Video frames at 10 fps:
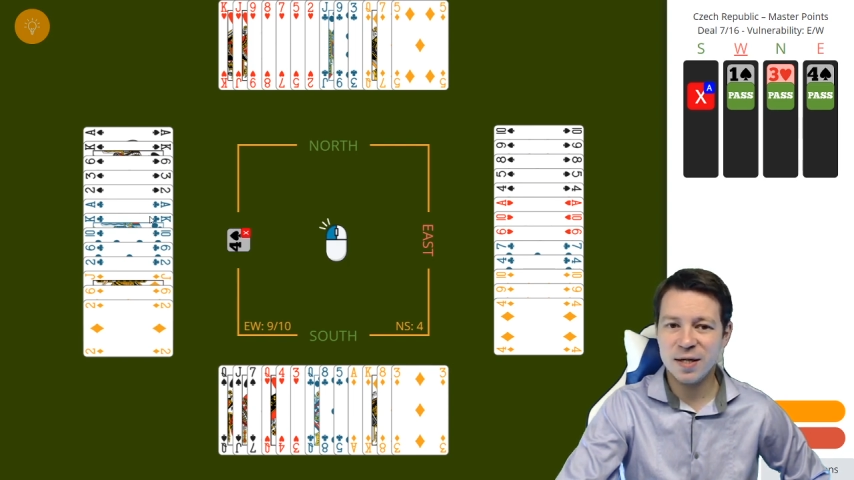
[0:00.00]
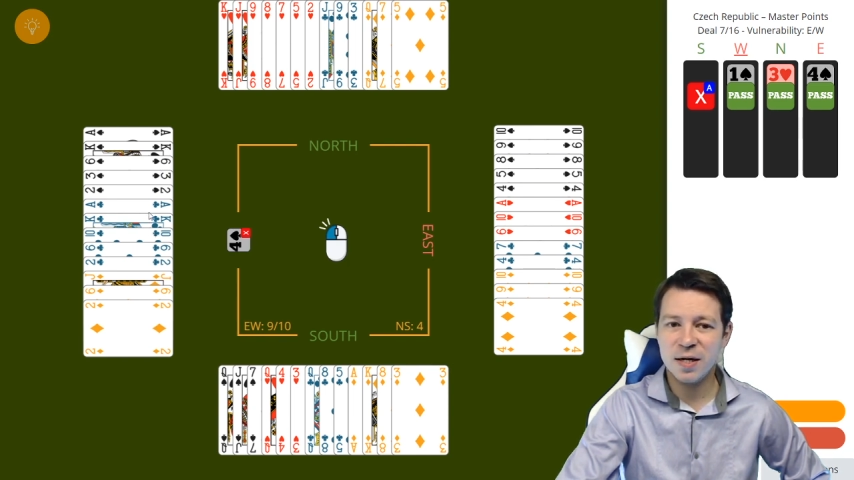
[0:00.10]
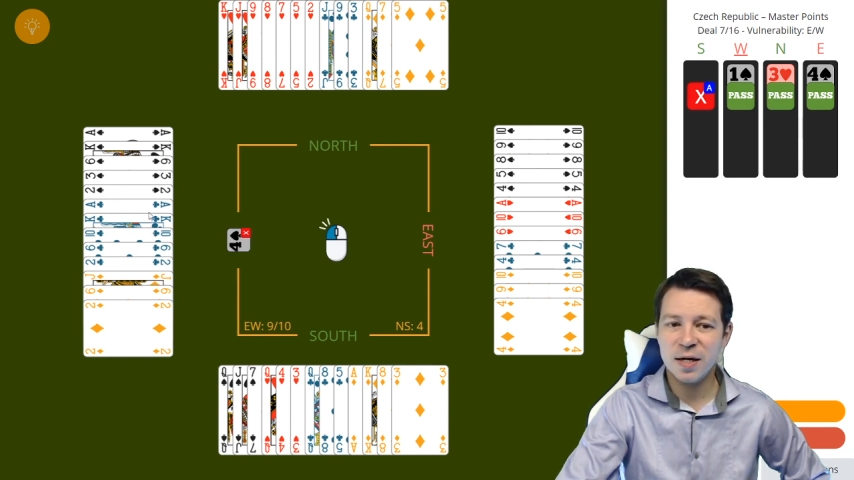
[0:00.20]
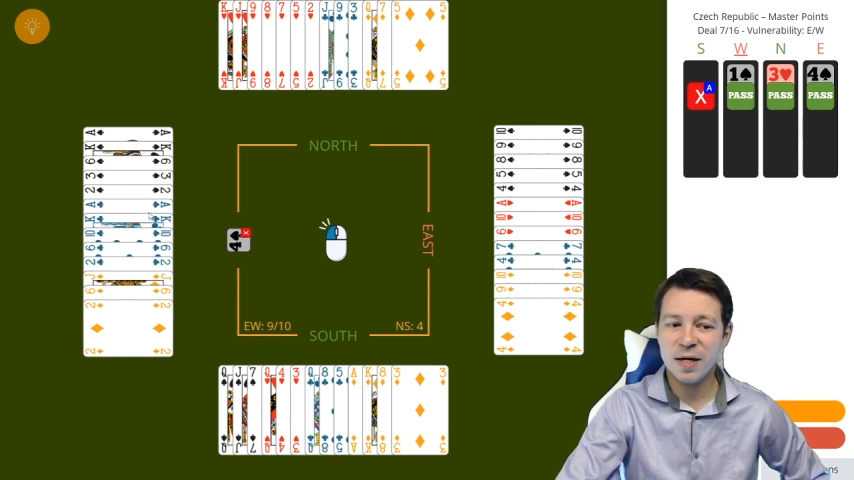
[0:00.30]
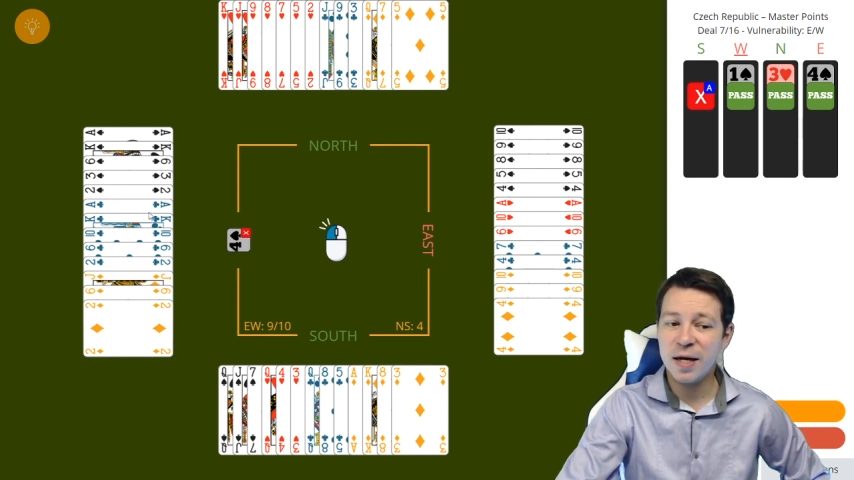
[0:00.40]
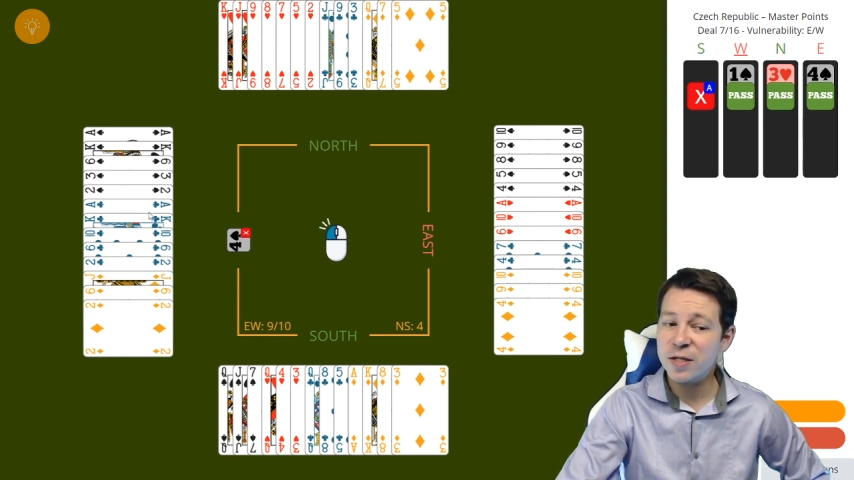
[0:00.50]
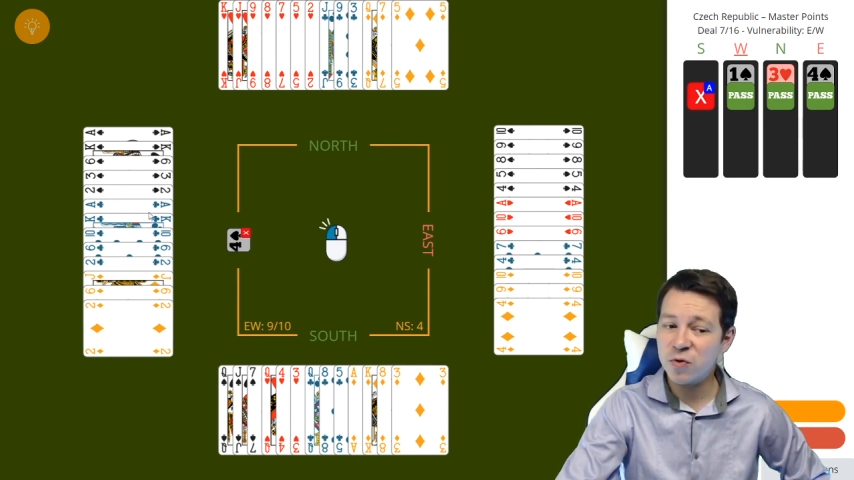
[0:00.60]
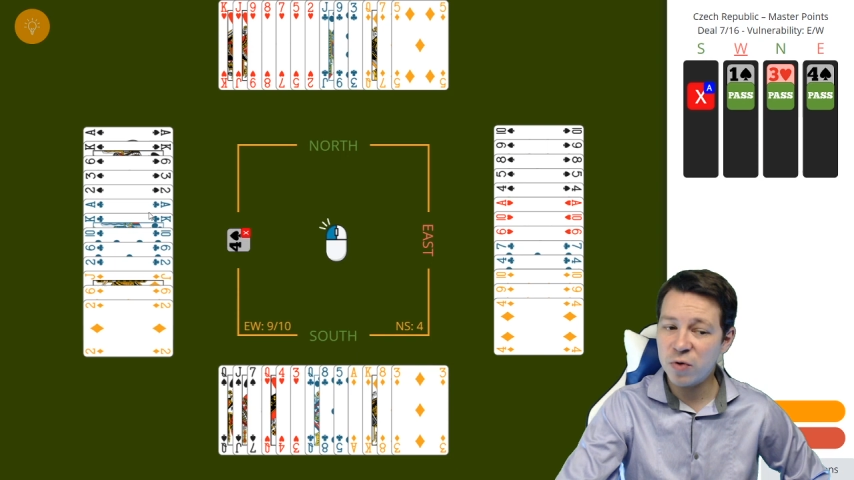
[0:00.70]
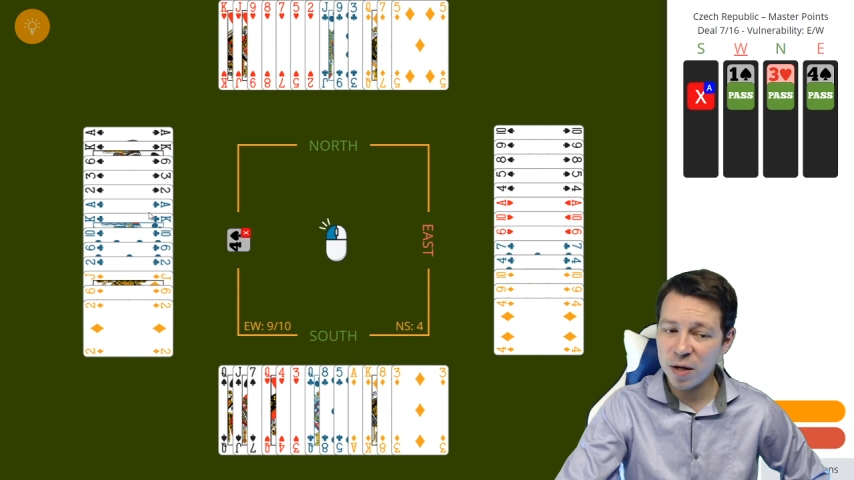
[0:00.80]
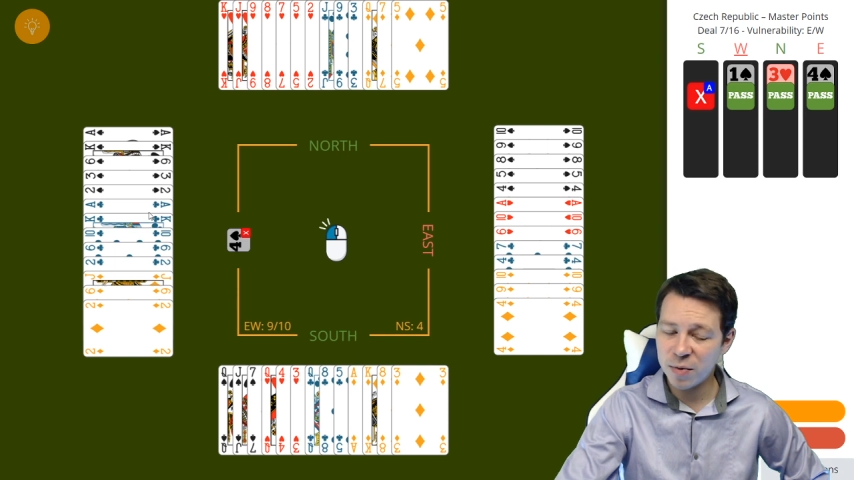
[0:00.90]
an
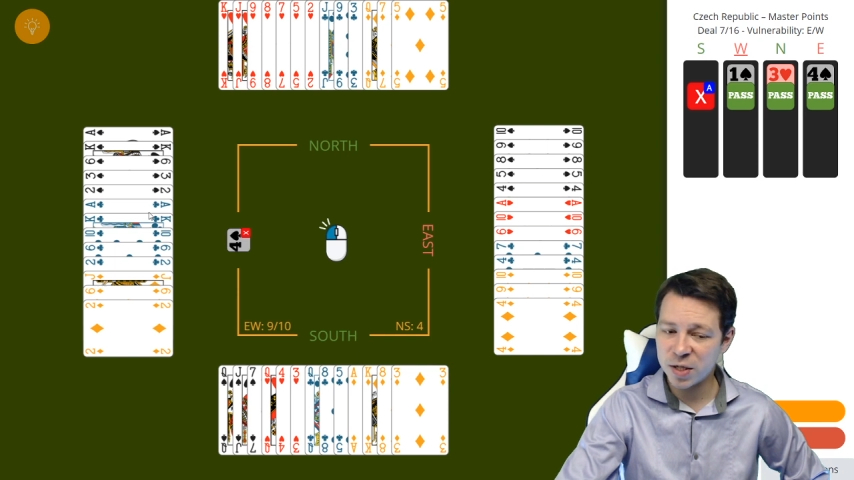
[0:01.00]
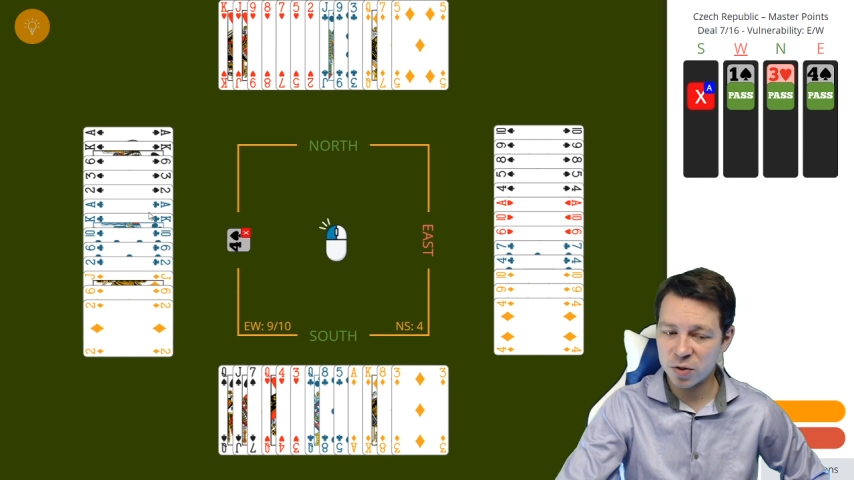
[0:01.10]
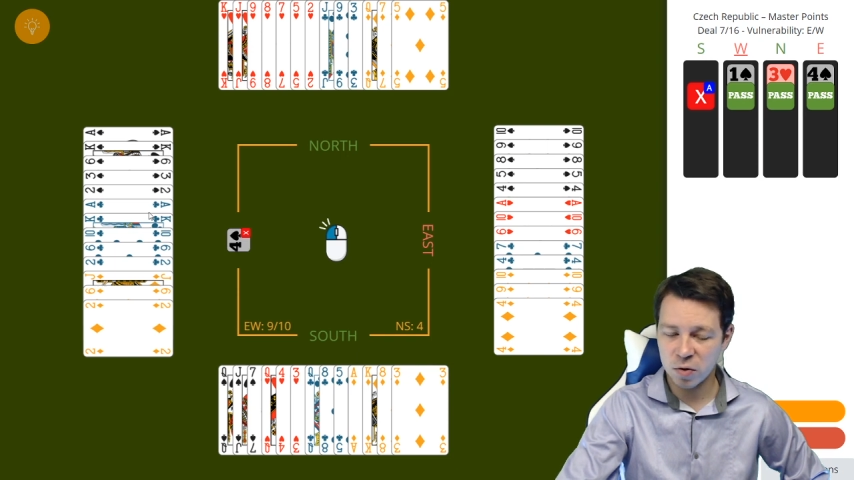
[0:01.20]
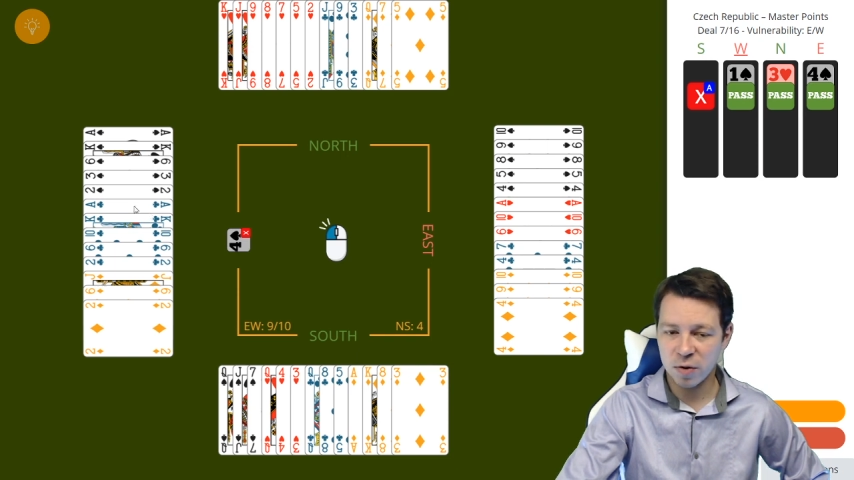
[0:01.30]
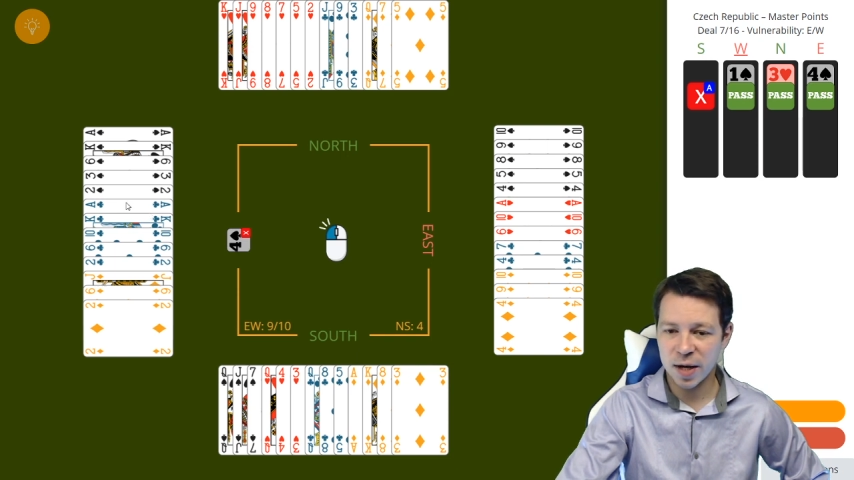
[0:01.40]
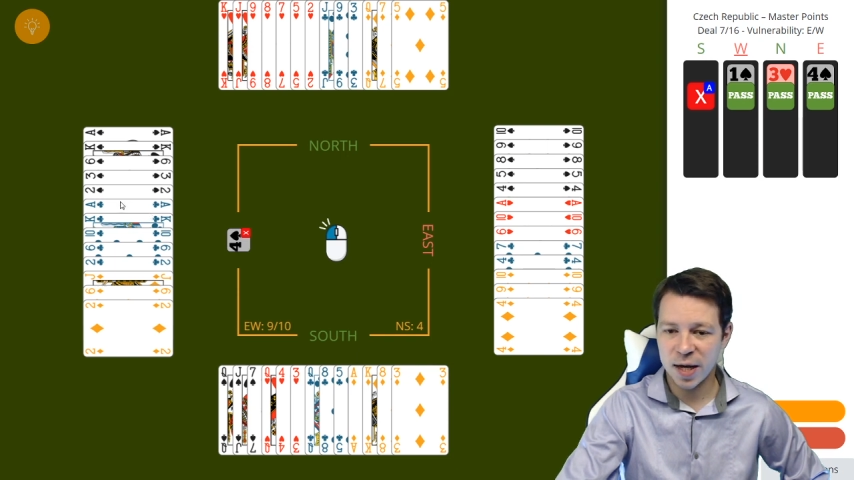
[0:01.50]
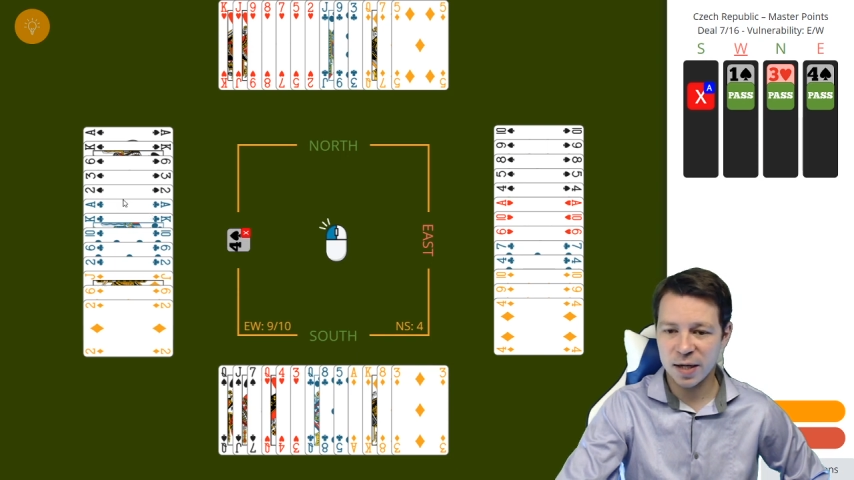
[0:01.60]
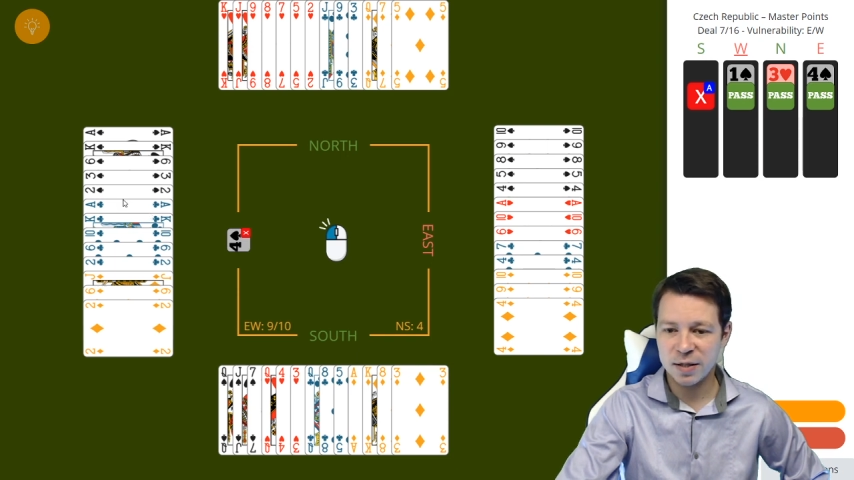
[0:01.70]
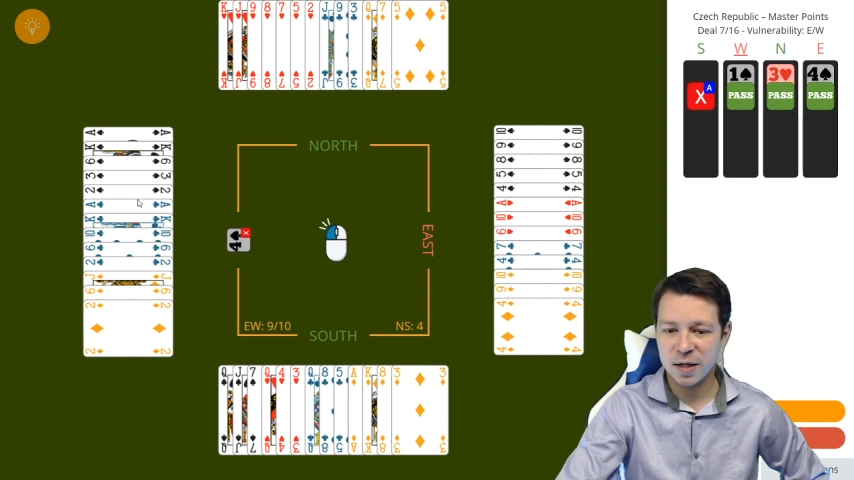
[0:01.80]
extremely strong hand